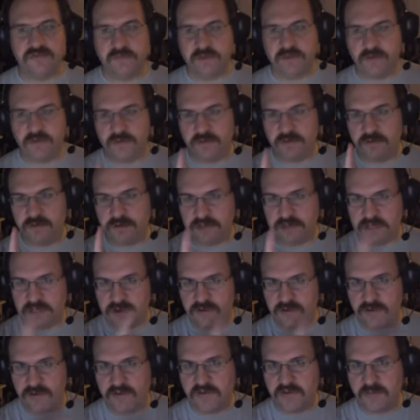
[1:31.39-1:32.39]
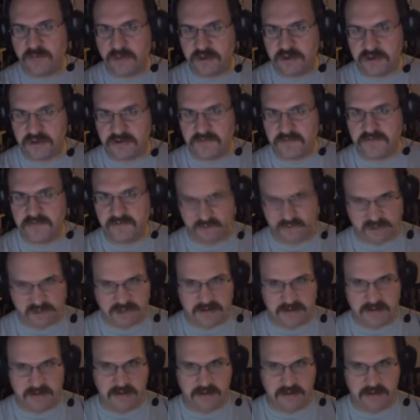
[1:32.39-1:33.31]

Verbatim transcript: but we will get to it spoiler free.